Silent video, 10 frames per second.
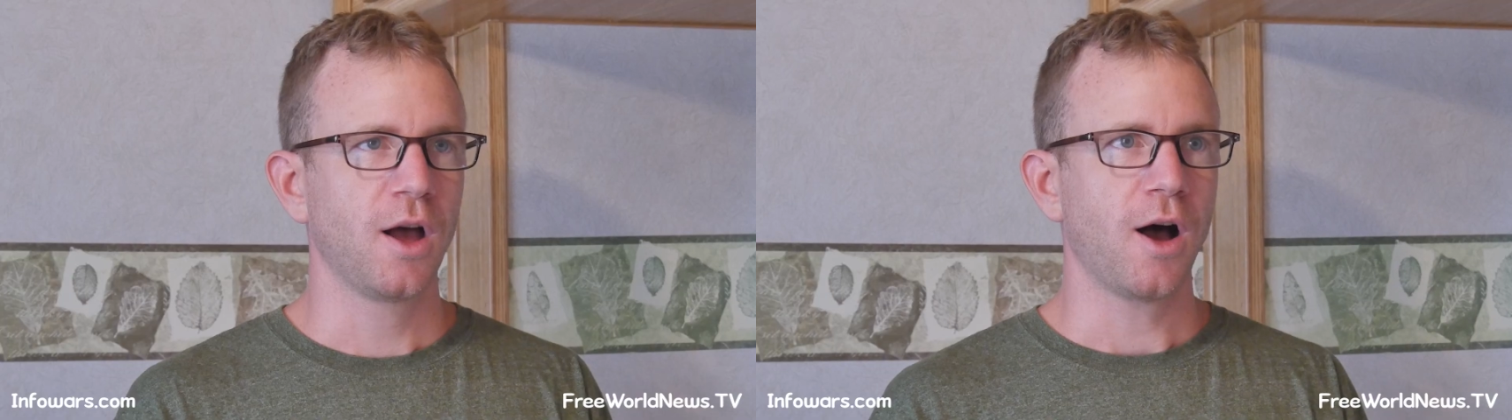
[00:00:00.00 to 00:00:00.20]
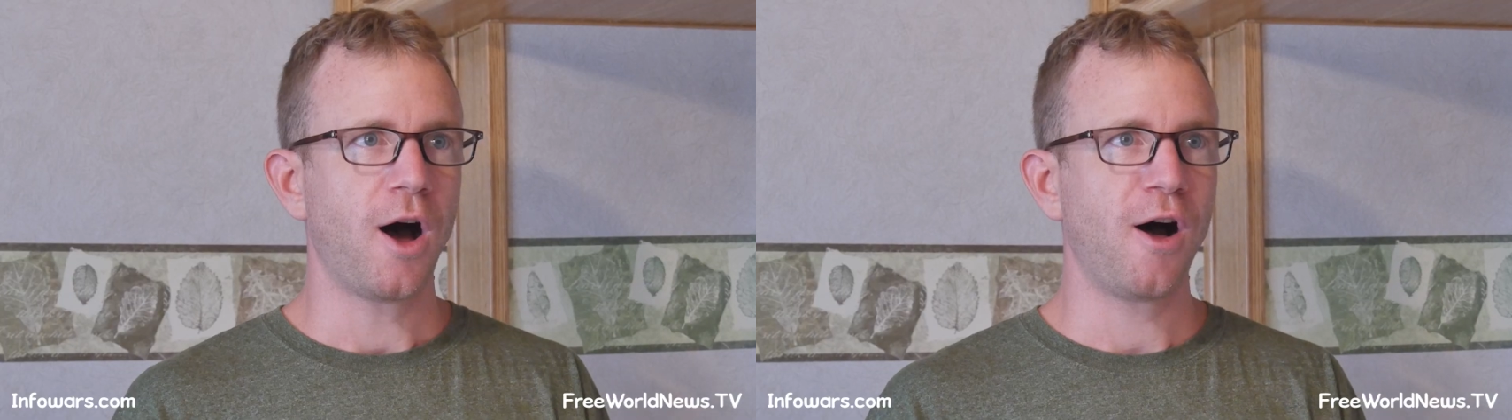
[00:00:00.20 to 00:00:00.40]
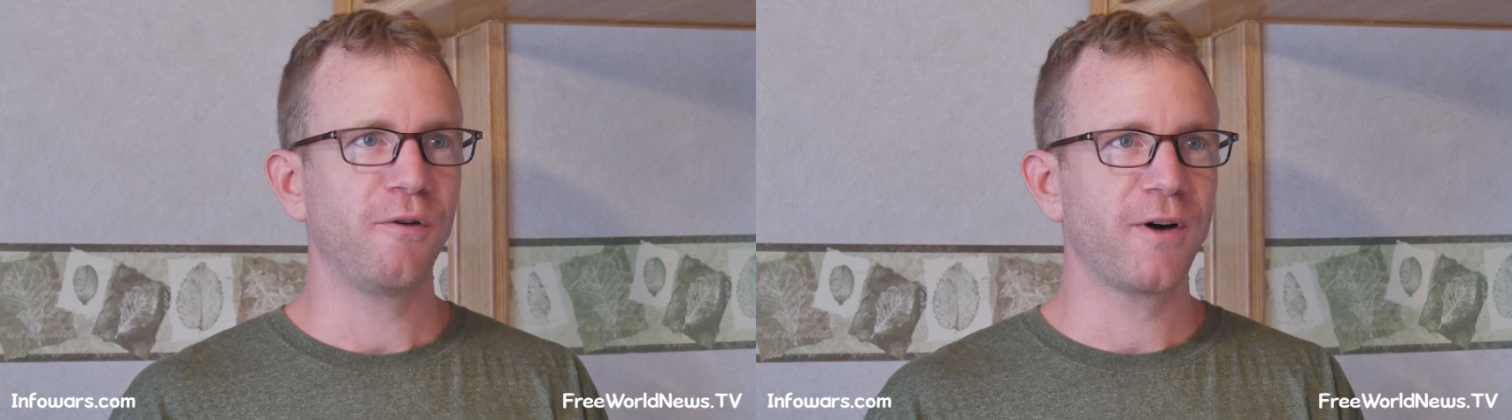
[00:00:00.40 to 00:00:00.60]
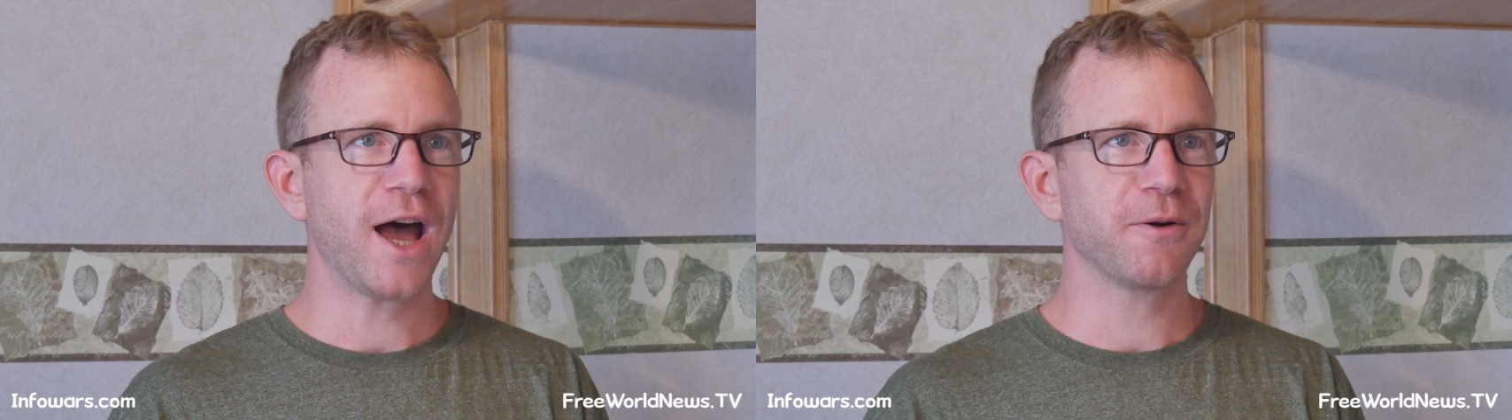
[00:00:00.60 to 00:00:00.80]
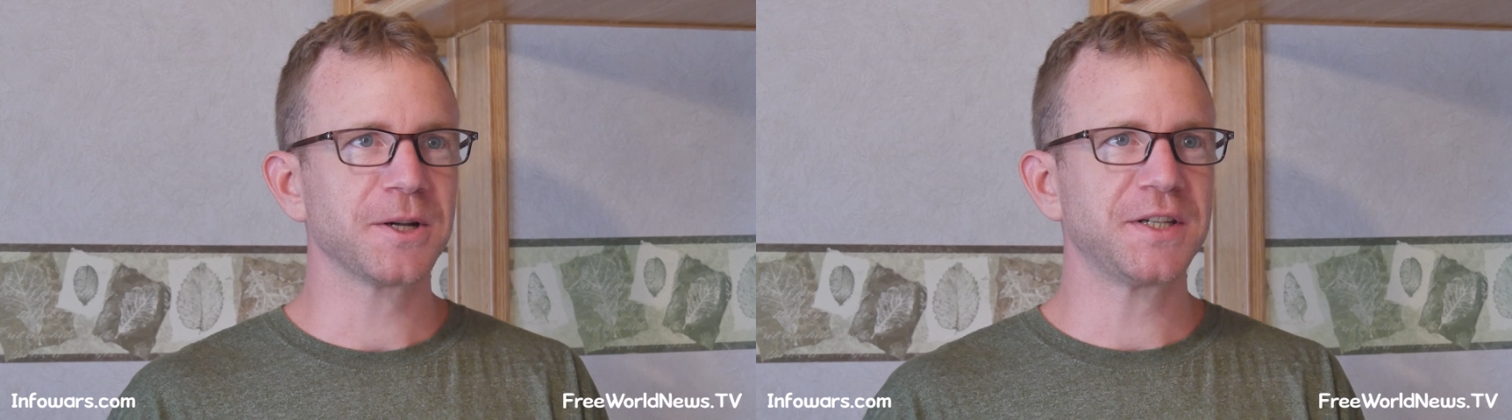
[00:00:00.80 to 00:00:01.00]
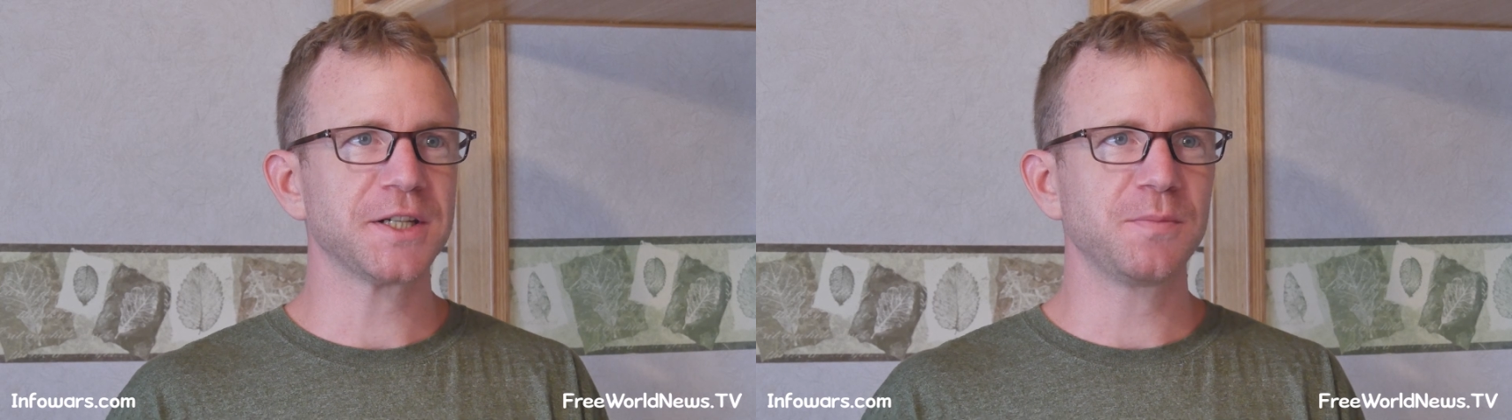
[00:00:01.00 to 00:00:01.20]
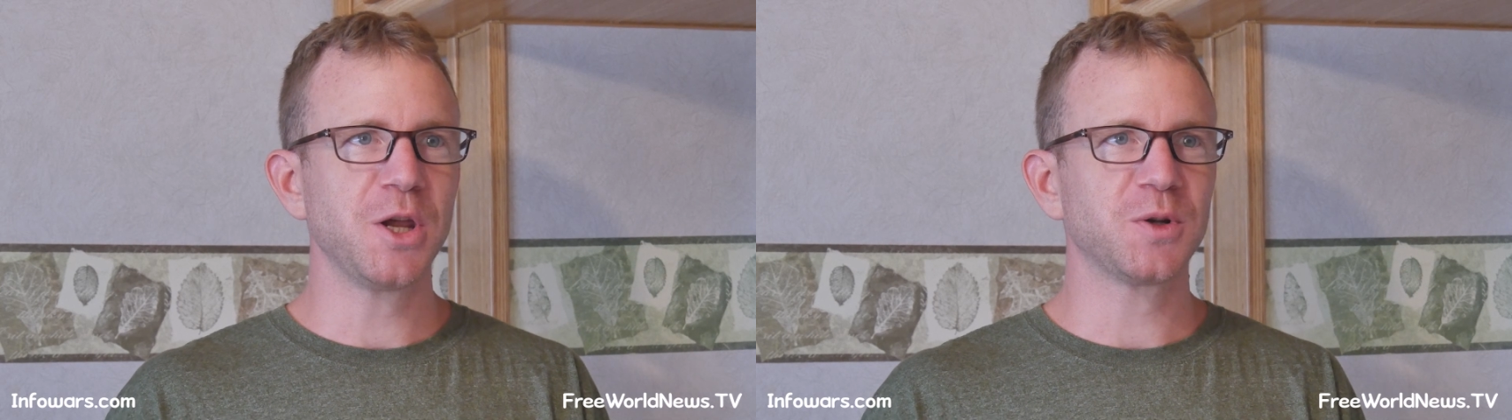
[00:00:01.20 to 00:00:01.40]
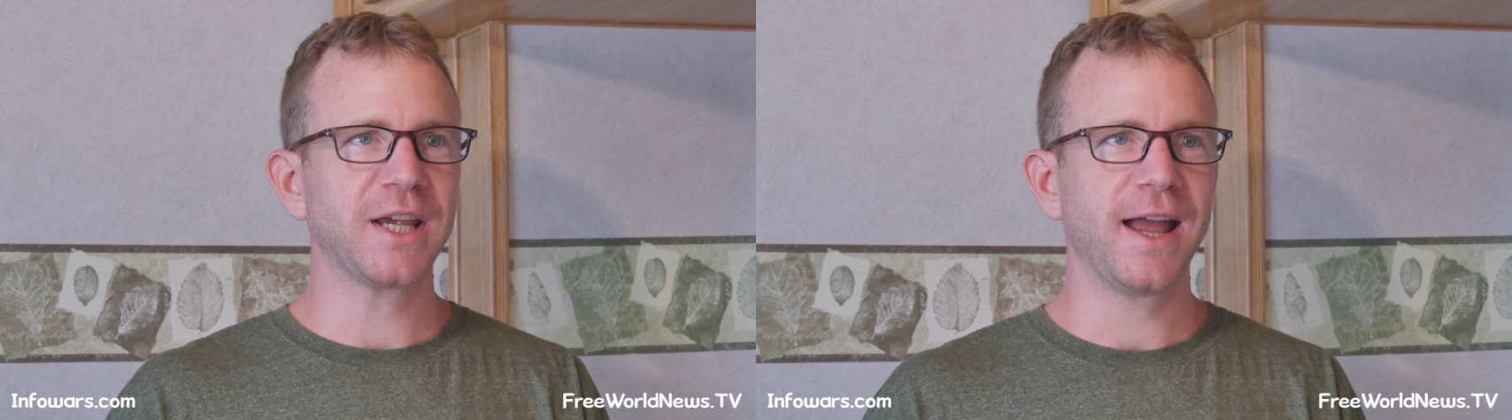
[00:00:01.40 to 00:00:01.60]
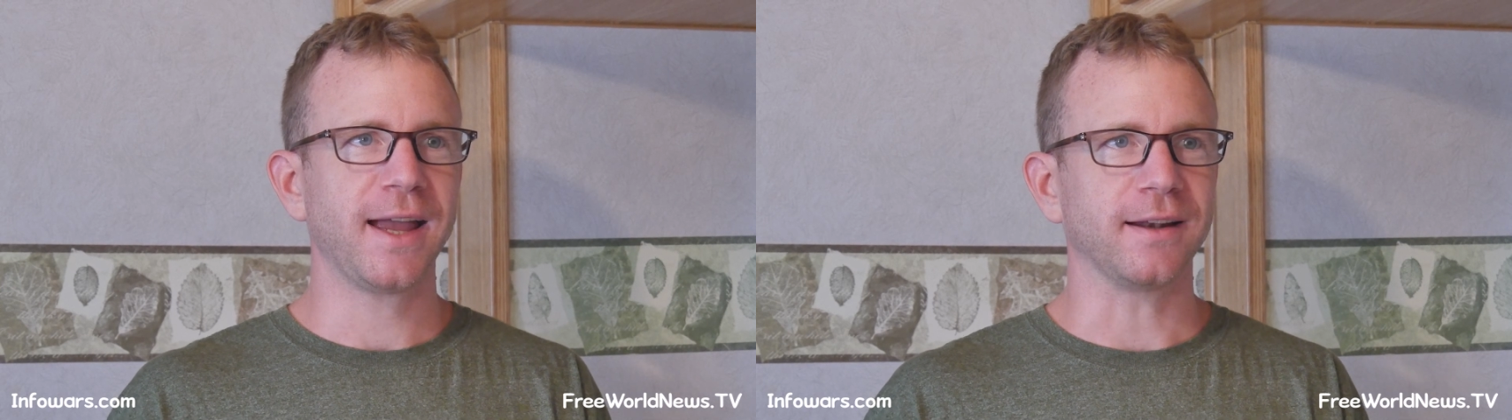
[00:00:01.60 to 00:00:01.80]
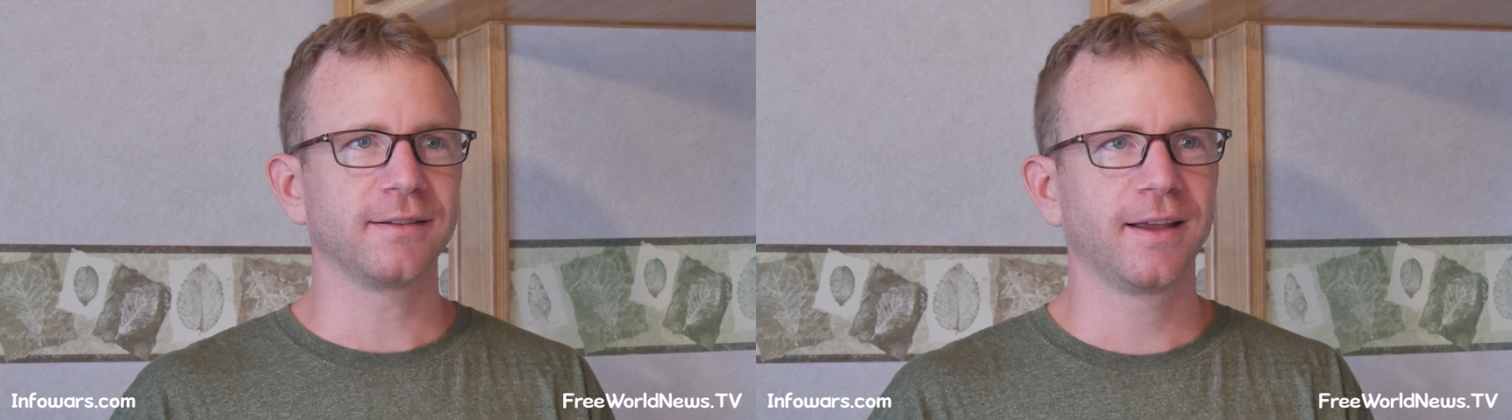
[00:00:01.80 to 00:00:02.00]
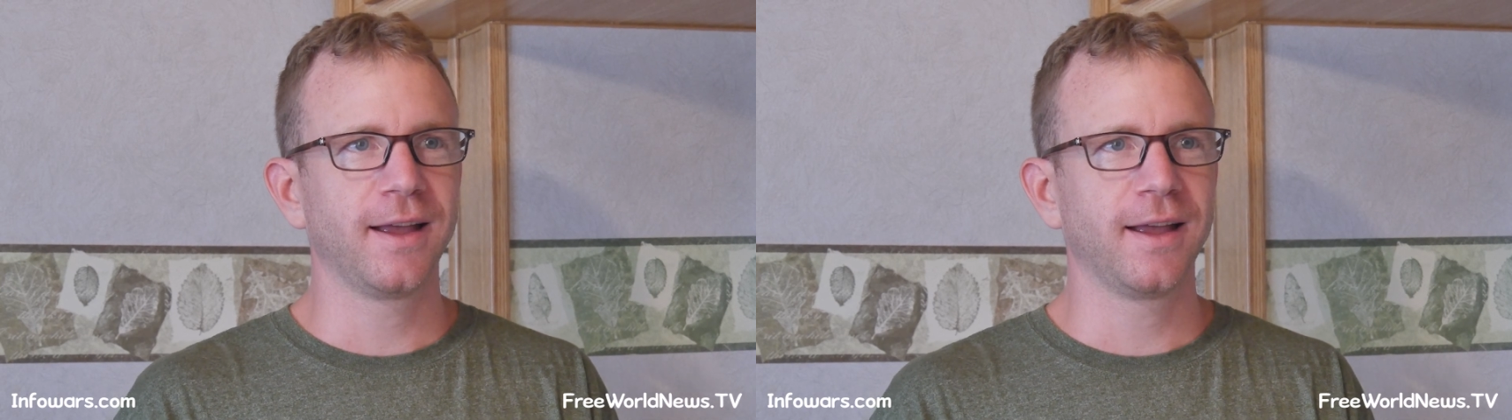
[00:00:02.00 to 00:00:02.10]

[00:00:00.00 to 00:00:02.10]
All viruses mutate.